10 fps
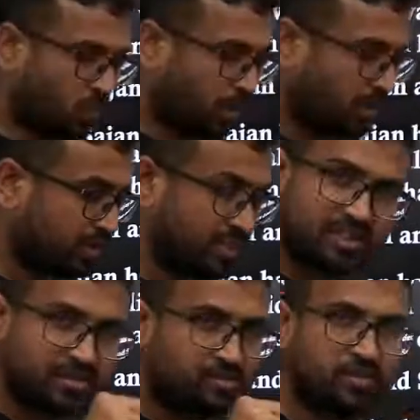
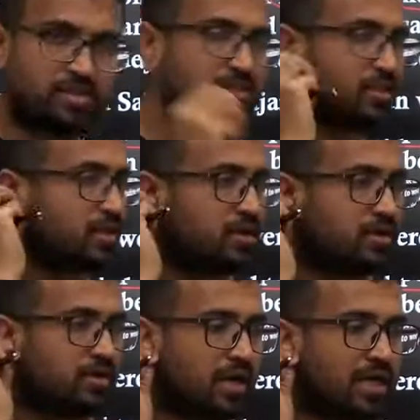This is the
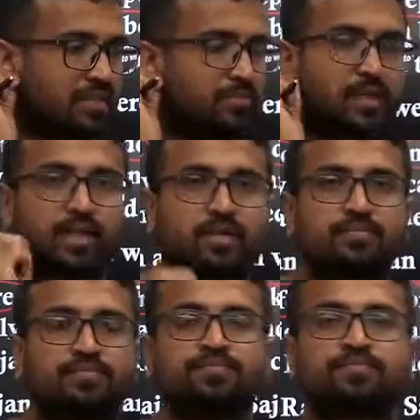third class I'm
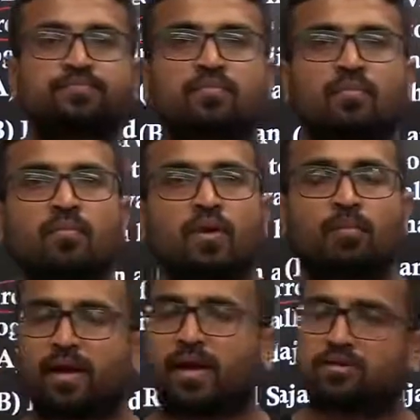taking.
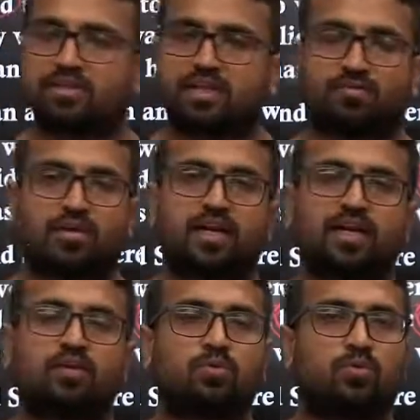Prior to this, I've already
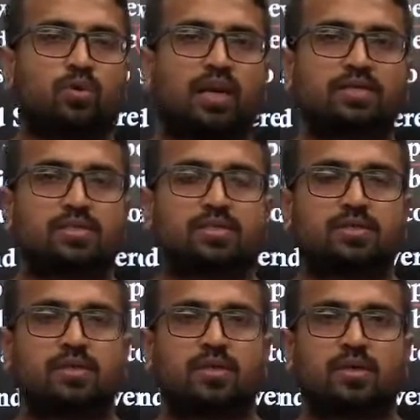taken 2 more classes.
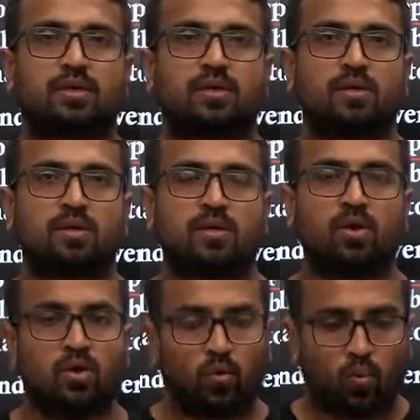
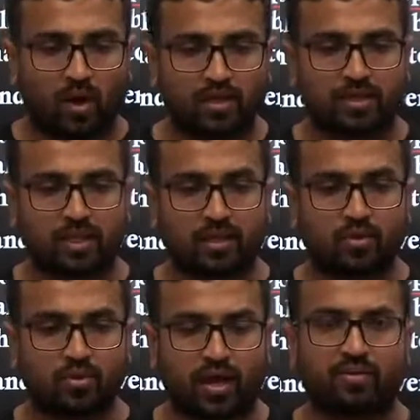One thing
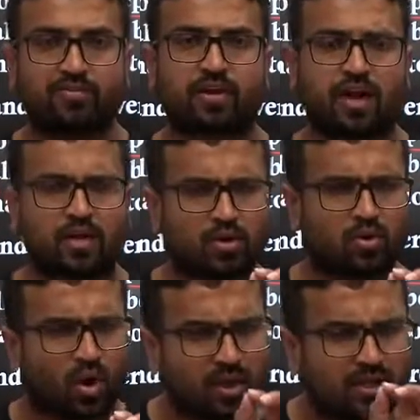you have
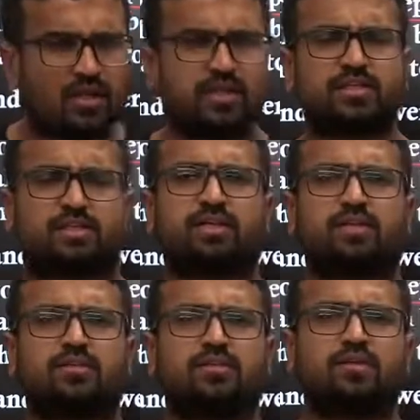categorically
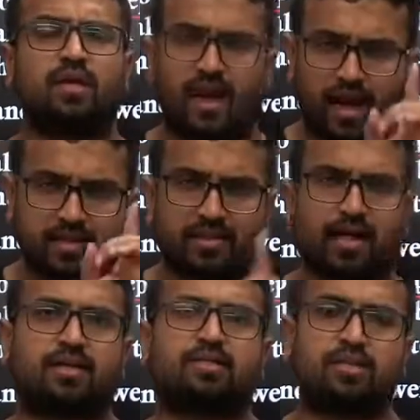seen, and
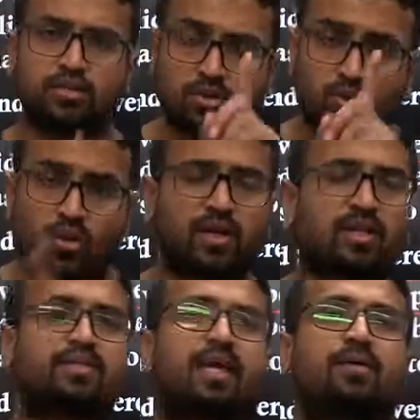that is in your
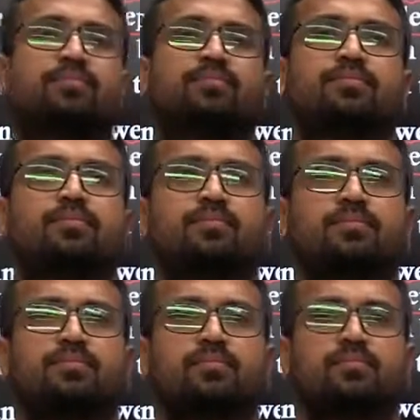exam,
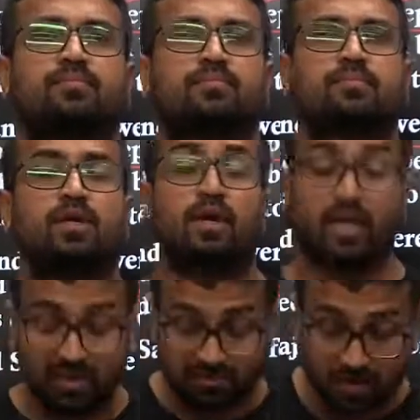
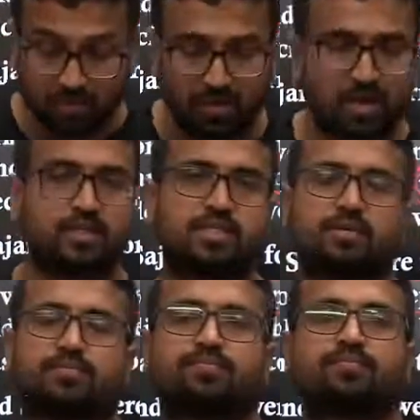in verbal reasoning.